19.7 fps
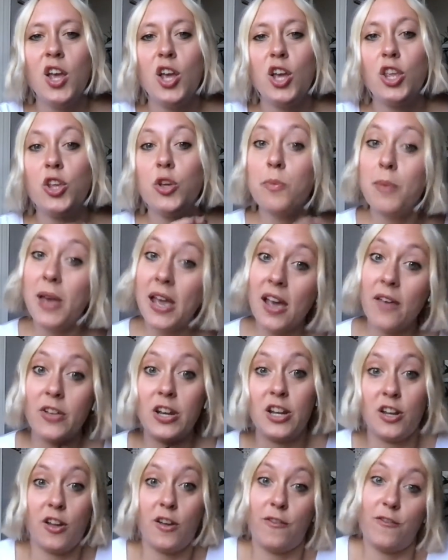You may have
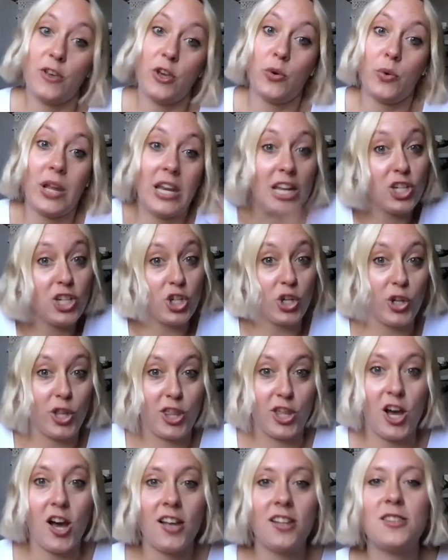a few initial
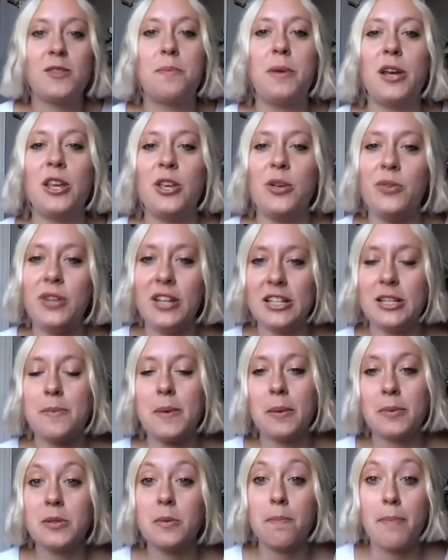thoughts, but you need to be
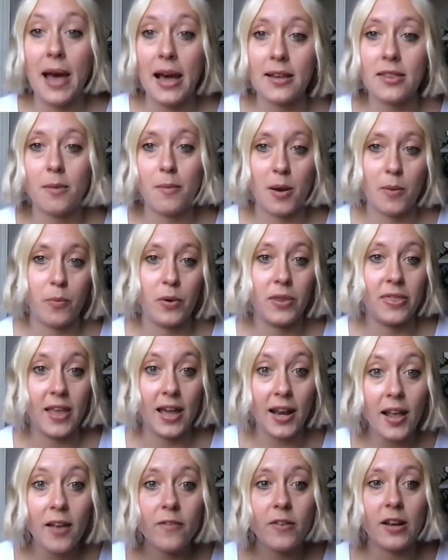able to back them up with that
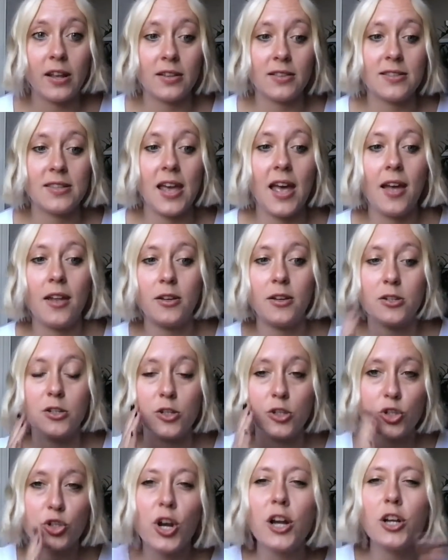evidence and
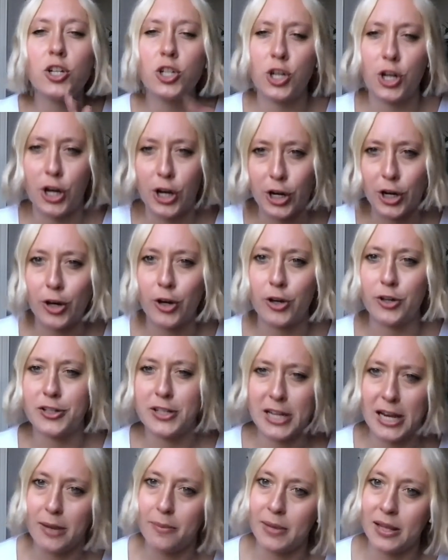structure your
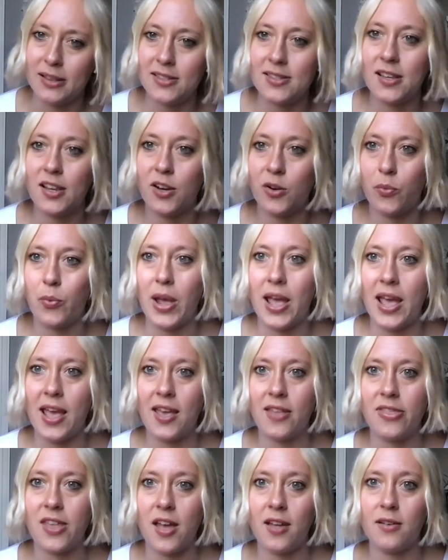statements in a
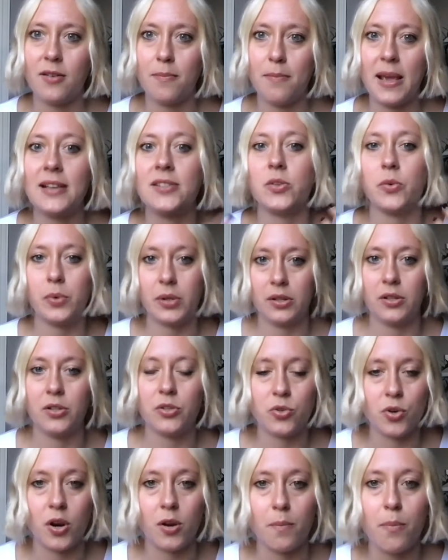way that makes a really
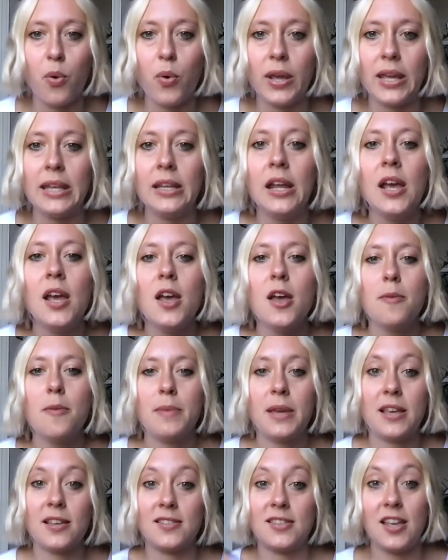strong point
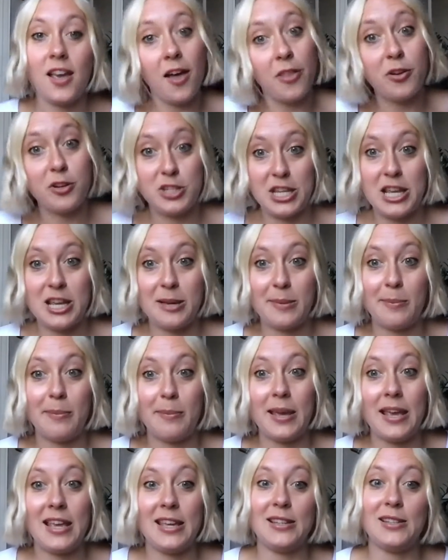because the other team
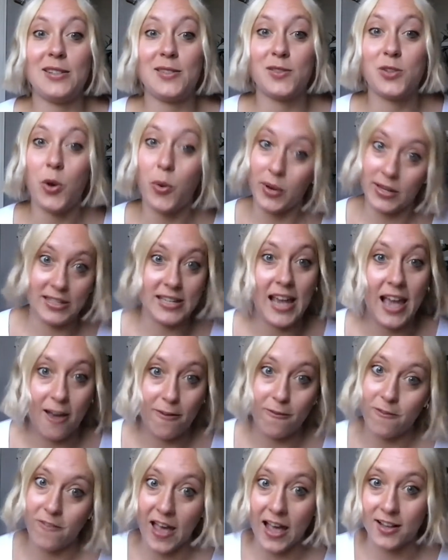is going to
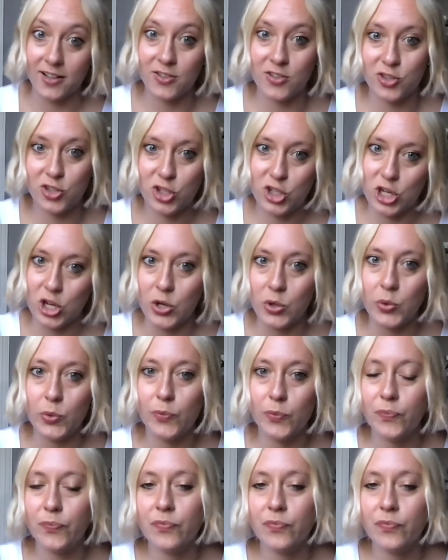have facts too.